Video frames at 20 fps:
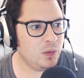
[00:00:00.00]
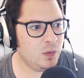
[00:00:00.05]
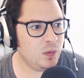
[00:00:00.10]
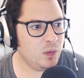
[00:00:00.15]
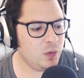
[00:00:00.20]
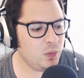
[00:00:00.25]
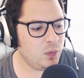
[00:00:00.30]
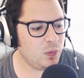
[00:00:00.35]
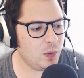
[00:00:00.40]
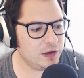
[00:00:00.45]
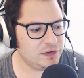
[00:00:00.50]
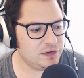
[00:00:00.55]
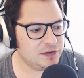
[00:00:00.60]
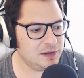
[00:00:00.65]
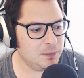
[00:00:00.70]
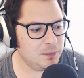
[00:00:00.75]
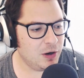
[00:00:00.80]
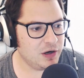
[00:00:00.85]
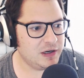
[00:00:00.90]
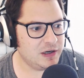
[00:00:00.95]
what's the
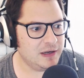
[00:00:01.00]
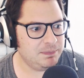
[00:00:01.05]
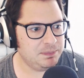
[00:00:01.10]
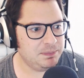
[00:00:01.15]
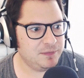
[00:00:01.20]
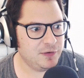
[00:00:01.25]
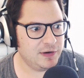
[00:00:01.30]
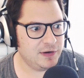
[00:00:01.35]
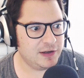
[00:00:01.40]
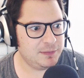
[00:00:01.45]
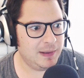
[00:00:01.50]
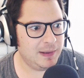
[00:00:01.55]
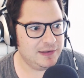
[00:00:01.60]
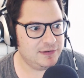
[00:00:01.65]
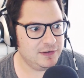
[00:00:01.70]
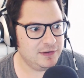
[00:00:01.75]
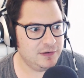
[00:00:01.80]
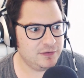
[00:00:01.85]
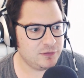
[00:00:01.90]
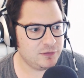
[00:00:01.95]
market for an
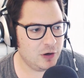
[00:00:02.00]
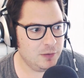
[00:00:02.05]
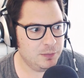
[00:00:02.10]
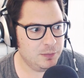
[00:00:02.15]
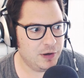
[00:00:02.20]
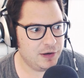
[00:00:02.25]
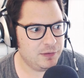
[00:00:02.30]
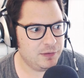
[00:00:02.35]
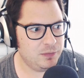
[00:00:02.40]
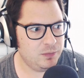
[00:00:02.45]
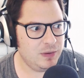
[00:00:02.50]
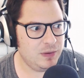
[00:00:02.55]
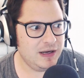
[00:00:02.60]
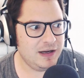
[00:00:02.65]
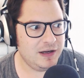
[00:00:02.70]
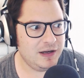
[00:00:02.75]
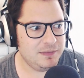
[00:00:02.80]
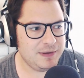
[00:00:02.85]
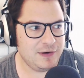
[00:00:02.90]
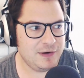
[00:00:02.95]
expensive Chromebook?
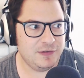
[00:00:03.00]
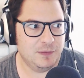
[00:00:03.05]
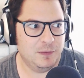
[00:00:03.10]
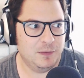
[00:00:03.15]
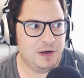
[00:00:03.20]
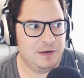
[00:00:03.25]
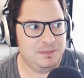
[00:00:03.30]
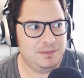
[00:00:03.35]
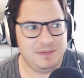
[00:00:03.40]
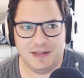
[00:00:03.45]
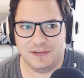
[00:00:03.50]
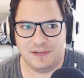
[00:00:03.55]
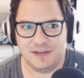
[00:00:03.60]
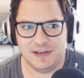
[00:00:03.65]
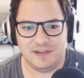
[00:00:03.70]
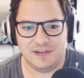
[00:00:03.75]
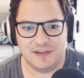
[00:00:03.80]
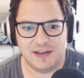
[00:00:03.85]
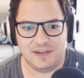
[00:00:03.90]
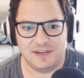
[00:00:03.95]
Well, there isn't one. It doesn't
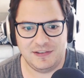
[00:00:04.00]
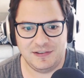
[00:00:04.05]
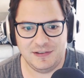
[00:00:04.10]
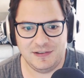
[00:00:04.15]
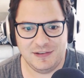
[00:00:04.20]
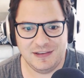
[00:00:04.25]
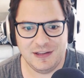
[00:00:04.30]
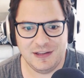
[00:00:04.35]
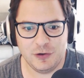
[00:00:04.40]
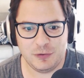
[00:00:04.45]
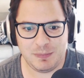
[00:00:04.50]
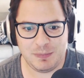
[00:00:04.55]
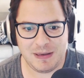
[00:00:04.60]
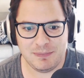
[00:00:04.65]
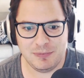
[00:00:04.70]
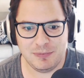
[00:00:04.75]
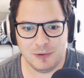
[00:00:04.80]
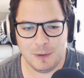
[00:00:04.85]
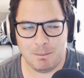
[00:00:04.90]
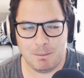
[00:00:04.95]
exist. Those
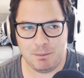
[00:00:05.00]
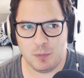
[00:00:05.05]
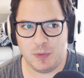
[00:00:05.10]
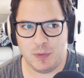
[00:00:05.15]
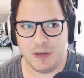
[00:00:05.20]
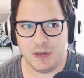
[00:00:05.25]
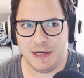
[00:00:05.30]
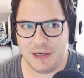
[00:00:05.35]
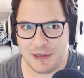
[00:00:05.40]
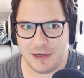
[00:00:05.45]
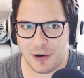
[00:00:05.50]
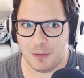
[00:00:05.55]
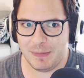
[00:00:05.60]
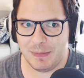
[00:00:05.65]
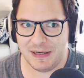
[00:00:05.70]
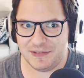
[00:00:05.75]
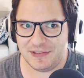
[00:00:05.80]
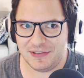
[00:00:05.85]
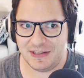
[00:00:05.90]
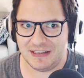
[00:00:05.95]
people, we are
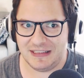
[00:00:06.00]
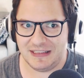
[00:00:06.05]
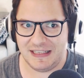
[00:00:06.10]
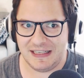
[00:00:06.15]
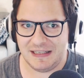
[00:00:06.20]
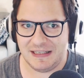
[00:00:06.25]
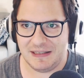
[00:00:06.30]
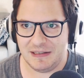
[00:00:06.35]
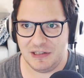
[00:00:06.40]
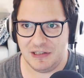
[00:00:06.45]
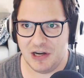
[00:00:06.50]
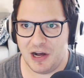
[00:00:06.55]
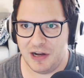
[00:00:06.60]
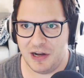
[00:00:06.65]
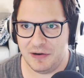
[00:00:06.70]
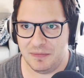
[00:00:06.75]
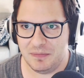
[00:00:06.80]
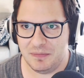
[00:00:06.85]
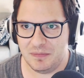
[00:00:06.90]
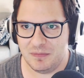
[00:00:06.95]
basically
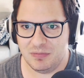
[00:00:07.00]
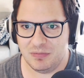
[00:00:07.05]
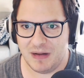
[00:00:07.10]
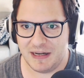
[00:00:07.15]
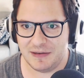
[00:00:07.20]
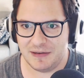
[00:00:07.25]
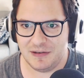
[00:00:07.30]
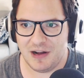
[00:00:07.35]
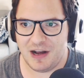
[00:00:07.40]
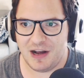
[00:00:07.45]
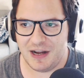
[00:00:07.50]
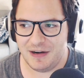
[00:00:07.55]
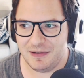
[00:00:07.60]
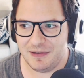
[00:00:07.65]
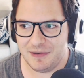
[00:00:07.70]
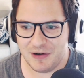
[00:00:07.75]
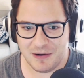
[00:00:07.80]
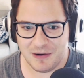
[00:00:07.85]
non like there's non. A, there's an